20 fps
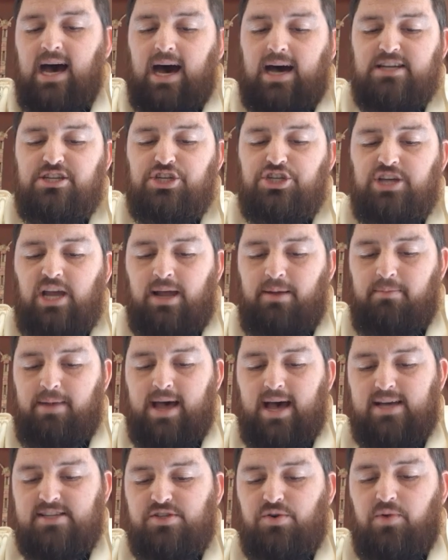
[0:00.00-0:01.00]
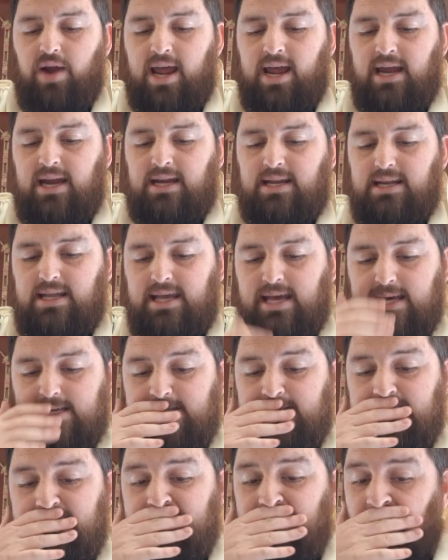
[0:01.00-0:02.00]
Hashem has reigned, he has
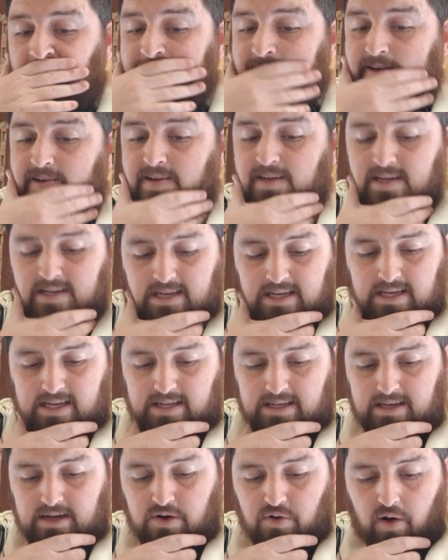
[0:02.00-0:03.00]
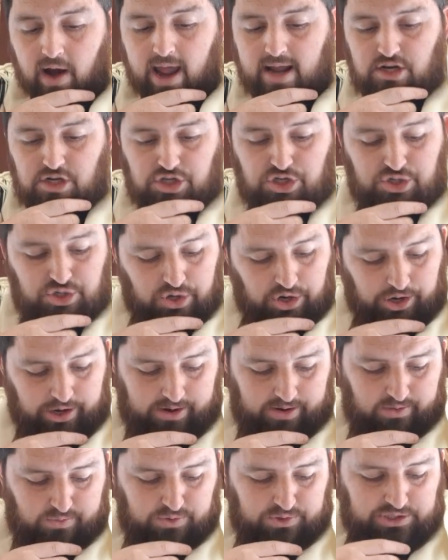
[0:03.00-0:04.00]
donned in
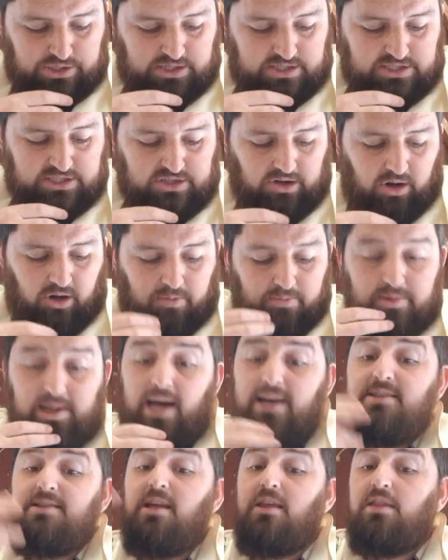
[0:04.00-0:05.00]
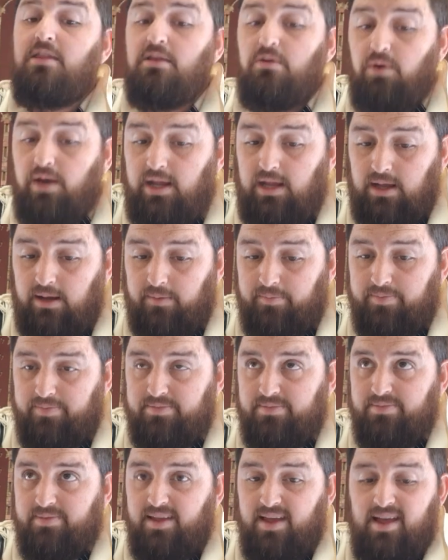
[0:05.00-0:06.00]
grandeur, which is Psalm 93.
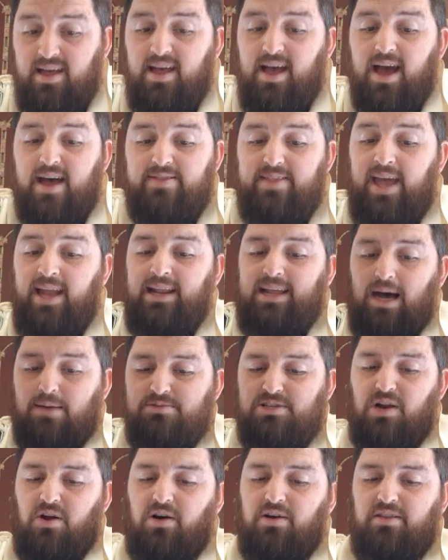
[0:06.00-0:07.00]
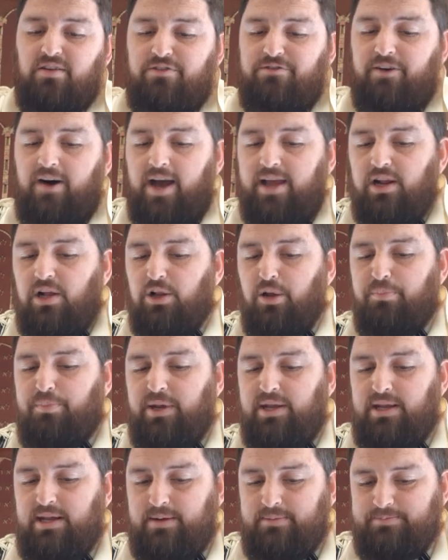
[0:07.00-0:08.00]
And then comes along the final
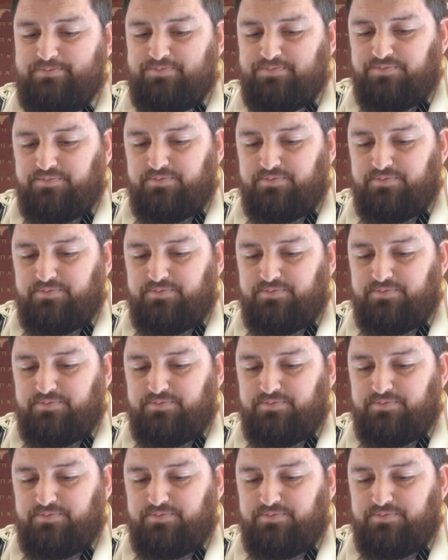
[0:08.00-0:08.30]
opinion.